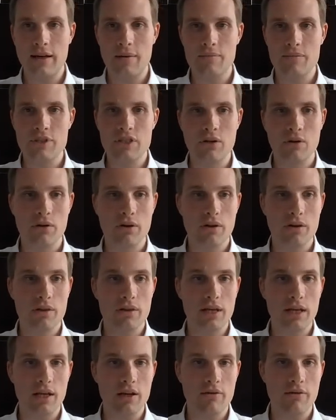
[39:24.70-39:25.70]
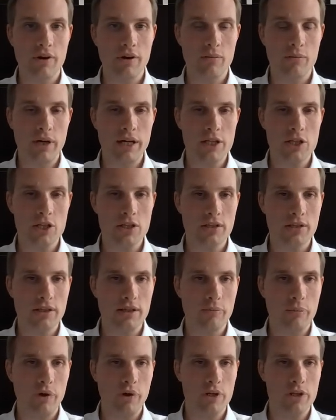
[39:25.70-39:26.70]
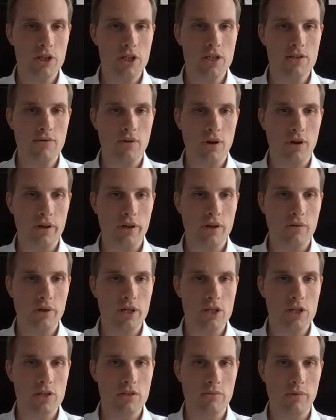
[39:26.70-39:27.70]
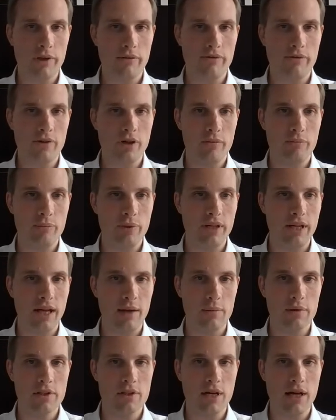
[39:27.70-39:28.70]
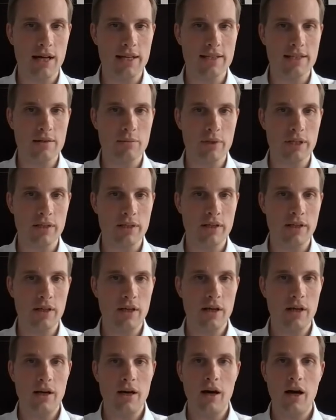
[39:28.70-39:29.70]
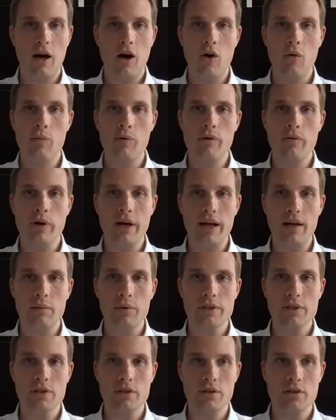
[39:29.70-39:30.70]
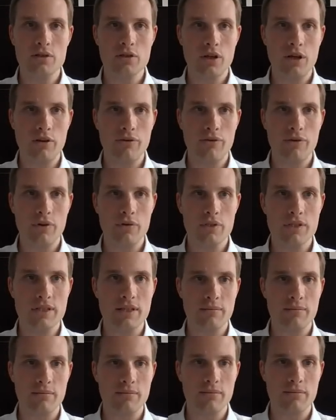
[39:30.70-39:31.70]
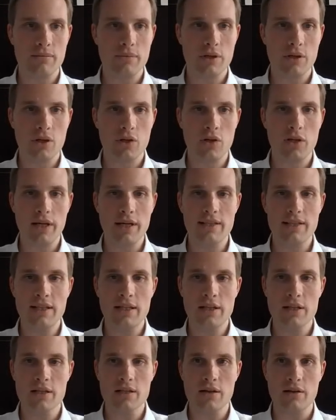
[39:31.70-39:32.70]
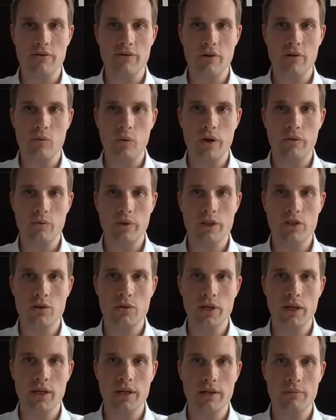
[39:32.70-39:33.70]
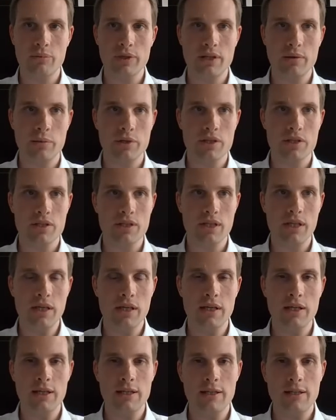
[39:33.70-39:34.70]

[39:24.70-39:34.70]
So thank you very much, and apologies for all the questions we've not been able to answer, but I hope we were able to give you some good ideas of what we do here at PwC.